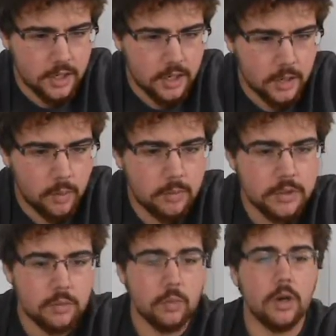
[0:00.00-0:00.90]

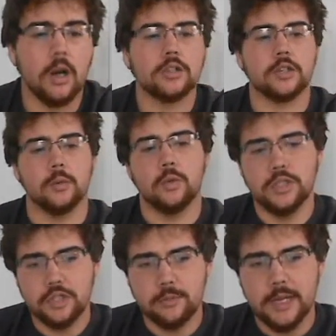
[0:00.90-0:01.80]
would
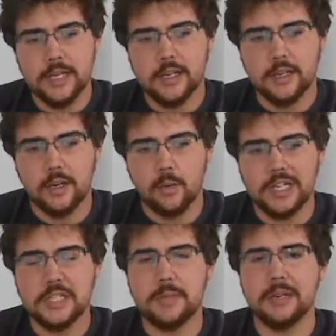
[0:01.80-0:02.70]
you make a
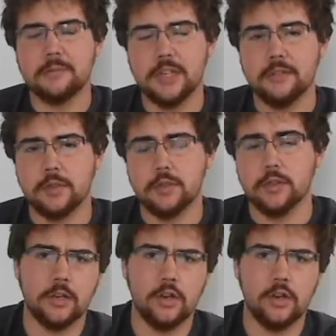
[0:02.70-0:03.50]
YTP MV if you could?